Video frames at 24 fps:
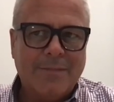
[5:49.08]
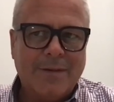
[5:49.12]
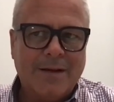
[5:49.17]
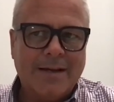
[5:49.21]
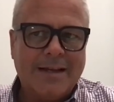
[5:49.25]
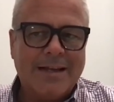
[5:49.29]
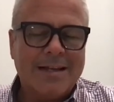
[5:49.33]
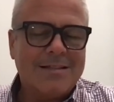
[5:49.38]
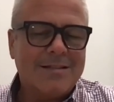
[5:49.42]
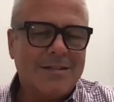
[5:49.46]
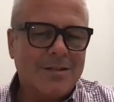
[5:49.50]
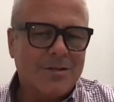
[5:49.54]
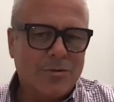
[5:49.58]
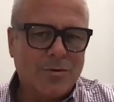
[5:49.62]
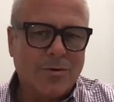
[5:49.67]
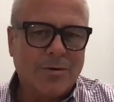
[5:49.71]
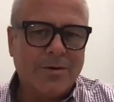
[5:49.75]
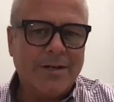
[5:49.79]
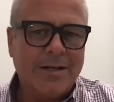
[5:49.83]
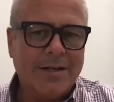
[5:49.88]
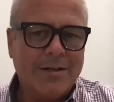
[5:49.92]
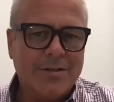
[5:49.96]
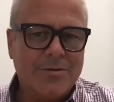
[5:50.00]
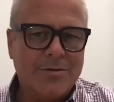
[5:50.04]
I guess the
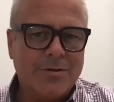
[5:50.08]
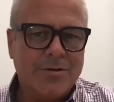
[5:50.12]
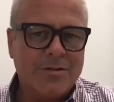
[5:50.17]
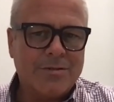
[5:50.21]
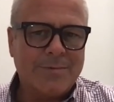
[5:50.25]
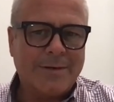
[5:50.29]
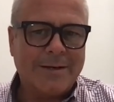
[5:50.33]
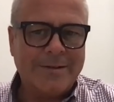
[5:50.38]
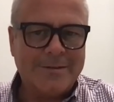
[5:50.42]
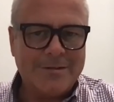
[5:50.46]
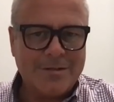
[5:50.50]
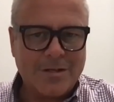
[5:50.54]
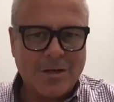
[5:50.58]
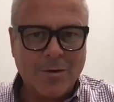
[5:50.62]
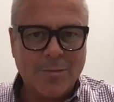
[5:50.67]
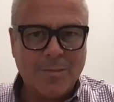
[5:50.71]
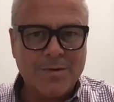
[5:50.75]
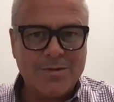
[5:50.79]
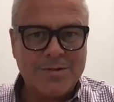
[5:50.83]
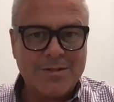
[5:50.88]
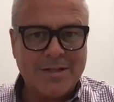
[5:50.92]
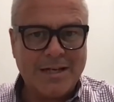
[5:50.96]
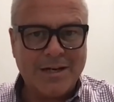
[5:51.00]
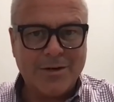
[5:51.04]
short answer is my
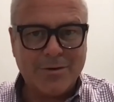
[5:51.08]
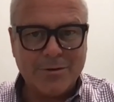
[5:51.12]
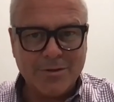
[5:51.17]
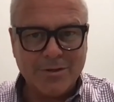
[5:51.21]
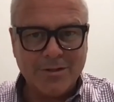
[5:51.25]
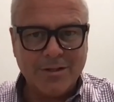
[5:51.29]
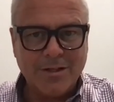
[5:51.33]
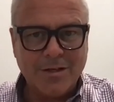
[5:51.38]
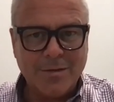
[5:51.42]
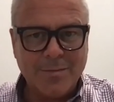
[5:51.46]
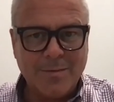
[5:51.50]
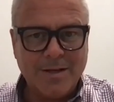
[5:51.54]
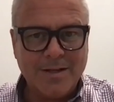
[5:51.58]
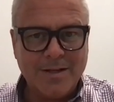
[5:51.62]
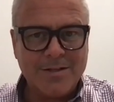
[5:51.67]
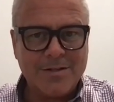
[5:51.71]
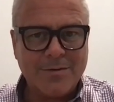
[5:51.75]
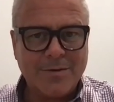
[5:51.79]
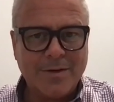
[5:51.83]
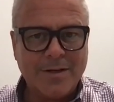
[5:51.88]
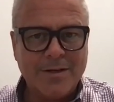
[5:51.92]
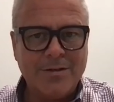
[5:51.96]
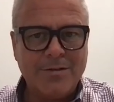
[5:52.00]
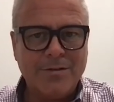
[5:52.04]
scope is narrowed a little bit.
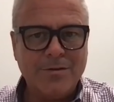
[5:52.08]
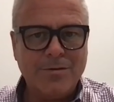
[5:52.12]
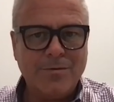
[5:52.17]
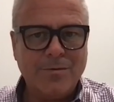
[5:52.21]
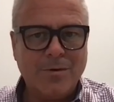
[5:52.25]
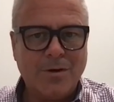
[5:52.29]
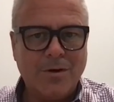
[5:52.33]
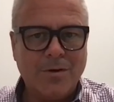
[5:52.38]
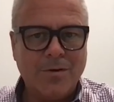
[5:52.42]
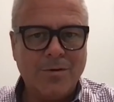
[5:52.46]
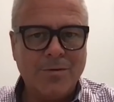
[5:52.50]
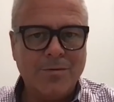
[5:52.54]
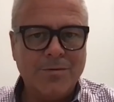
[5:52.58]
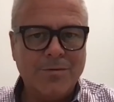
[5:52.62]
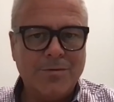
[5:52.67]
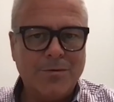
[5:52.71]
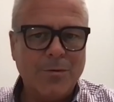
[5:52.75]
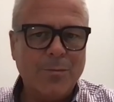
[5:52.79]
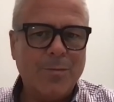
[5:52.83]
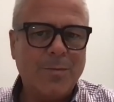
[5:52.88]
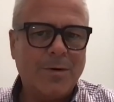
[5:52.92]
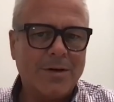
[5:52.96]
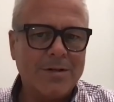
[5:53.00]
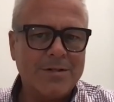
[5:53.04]
So I do own
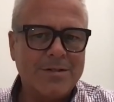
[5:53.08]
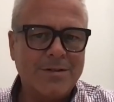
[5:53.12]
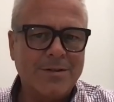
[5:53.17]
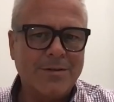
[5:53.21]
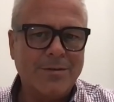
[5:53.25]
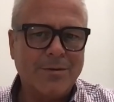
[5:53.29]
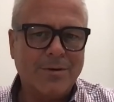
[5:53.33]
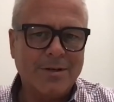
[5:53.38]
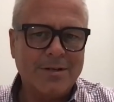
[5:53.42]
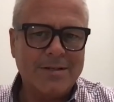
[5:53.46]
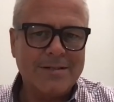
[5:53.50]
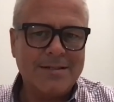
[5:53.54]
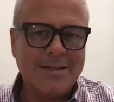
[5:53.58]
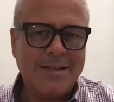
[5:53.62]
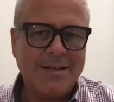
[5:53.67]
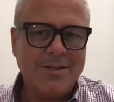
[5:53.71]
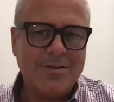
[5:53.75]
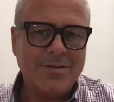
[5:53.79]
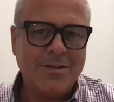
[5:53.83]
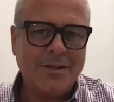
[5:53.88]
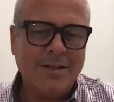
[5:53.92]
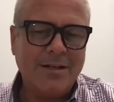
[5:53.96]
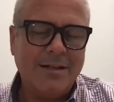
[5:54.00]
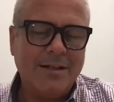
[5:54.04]
two parts of the
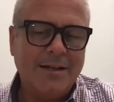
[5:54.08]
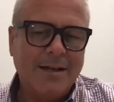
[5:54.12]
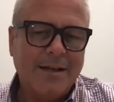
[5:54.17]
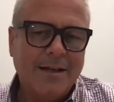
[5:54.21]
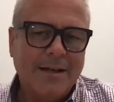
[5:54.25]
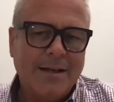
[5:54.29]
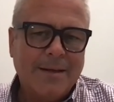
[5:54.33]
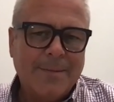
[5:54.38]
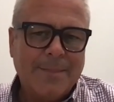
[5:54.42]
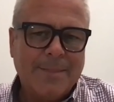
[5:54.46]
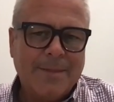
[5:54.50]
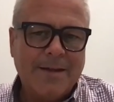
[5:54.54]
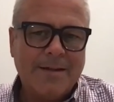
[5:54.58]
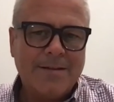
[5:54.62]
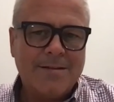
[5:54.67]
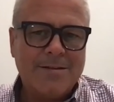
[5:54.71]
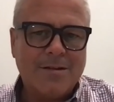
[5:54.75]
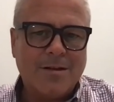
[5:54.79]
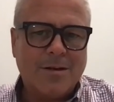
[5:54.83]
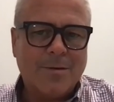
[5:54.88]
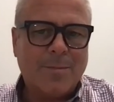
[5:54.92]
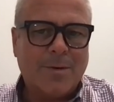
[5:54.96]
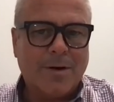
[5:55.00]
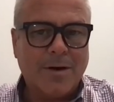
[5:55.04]
organization.
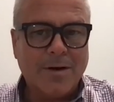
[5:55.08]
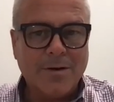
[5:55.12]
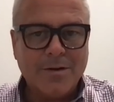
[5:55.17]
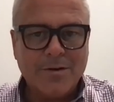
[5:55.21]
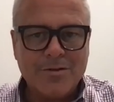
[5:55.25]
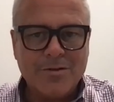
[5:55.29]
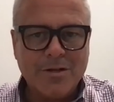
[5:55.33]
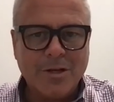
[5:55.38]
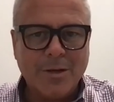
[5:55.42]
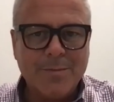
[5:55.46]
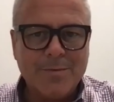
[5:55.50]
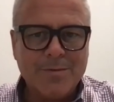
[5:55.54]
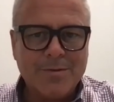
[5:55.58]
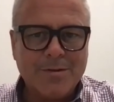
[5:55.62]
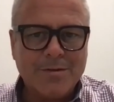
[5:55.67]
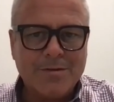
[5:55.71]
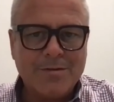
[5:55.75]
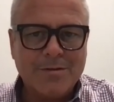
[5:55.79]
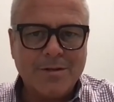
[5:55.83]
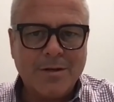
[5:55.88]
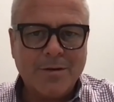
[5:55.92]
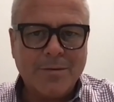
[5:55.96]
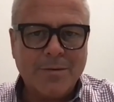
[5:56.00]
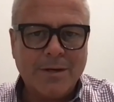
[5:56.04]
It's our partnerships.
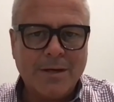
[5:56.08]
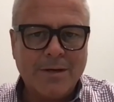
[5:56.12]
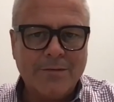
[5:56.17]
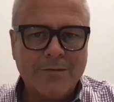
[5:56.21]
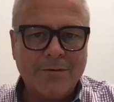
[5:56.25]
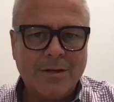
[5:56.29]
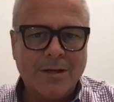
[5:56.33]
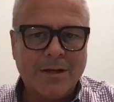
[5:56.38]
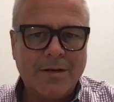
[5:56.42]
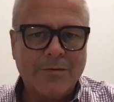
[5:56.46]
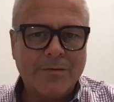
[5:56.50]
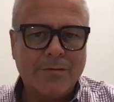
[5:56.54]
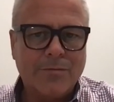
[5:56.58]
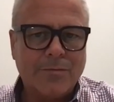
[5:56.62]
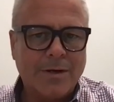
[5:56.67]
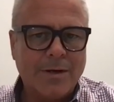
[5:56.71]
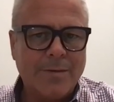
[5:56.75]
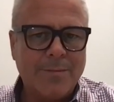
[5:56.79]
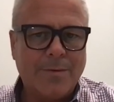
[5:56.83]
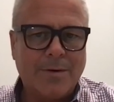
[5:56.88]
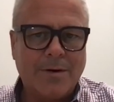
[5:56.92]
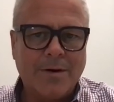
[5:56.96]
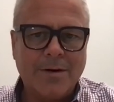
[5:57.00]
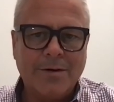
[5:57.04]
So we have a lot of
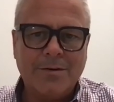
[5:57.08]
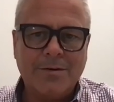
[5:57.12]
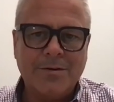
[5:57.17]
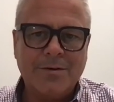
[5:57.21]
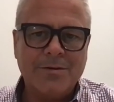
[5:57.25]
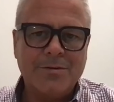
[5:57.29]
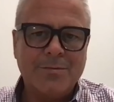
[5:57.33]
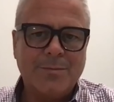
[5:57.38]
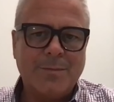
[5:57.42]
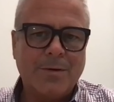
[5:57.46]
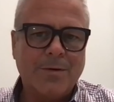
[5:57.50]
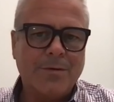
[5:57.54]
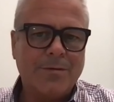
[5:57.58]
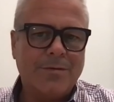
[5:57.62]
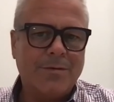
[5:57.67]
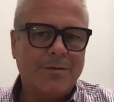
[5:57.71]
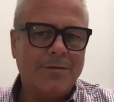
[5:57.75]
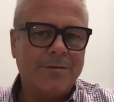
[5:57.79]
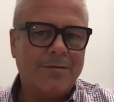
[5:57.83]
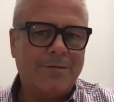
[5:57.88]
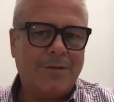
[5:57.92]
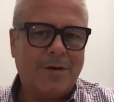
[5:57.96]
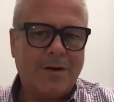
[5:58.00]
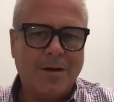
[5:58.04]
great partners, both
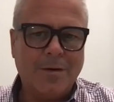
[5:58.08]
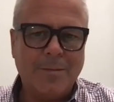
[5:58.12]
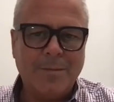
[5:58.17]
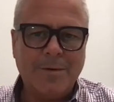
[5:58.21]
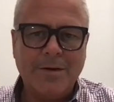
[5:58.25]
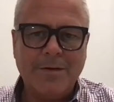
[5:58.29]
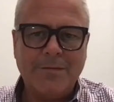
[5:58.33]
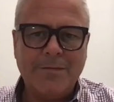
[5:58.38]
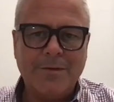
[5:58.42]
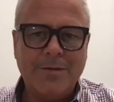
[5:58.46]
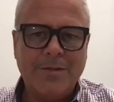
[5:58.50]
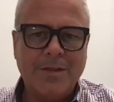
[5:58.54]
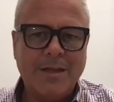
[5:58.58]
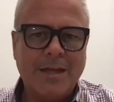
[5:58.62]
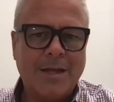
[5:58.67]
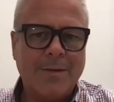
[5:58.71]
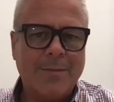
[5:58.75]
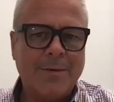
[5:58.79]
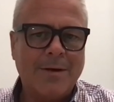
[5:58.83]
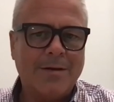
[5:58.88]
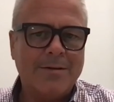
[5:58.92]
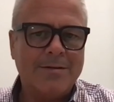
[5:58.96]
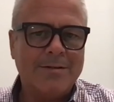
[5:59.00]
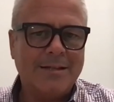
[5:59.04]
in pharma, if you think
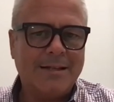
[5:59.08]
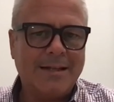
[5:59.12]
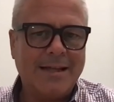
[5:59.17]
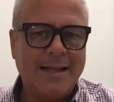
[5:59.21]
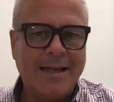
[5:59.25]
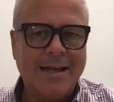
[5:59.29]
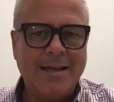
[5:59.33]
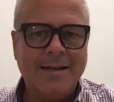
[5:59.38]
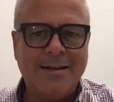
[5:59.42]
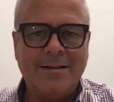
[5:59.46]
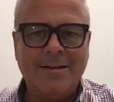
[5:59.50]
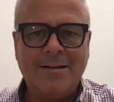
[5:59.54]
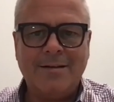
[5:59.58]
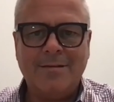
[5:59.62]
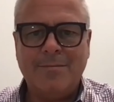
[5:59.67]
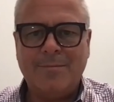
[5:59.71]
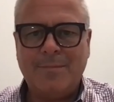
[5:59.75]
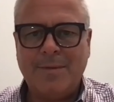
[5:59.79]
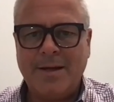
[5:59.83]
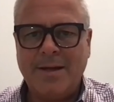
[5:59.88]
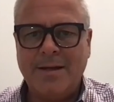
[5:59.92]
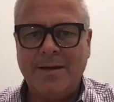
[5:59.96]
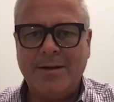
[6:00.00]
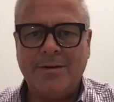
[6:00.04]
about Takeda and
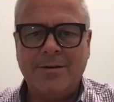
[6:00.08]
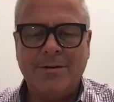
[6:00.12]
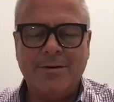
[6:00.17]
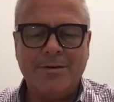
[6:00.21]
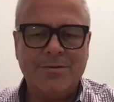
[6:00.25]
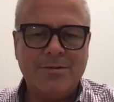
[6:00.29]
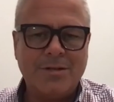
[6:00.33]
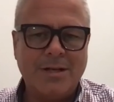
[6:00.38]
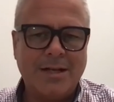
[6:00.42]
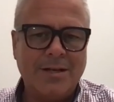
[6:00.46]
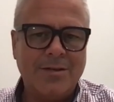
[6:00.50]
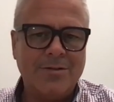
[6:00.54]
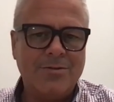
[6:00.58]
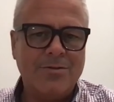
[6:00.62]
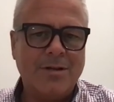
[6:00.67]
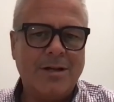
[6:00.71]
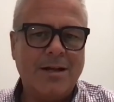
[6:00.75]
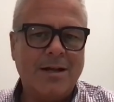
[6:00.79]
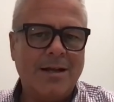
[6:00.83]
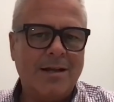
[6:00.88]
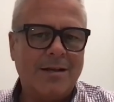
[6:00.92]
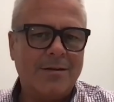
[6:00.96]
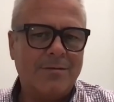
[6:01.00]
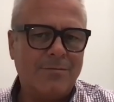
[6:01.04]
Bayer and J and
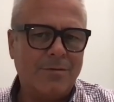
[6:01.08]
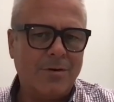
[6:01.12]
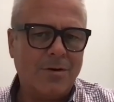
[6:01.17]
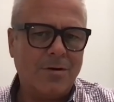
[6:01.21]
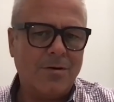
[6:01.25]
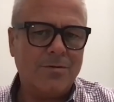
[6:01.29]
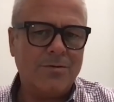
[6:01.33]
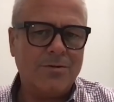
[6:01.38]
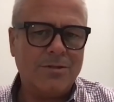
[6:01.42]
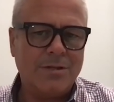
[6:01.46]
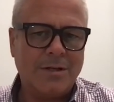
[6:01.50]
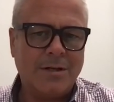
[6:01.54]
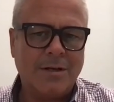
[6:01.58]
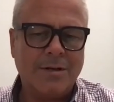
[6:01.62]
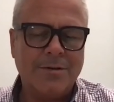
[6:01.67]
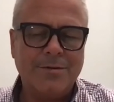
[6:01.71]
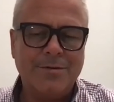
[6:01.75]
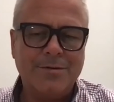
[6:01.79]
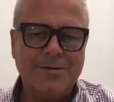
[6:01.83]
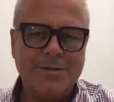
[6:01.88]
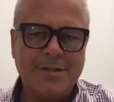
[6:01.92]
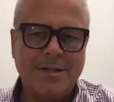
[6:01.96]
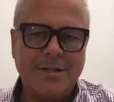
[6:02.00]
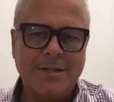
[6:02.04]
J and Roche and
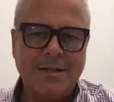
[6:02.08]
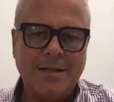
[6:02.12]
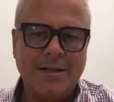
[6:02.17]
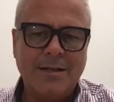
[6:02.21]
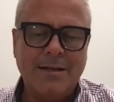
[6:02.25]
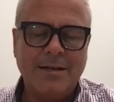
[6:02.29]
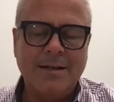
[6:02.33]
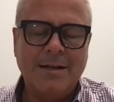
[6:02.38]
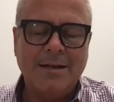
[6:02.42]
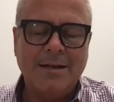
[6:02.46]
others, and then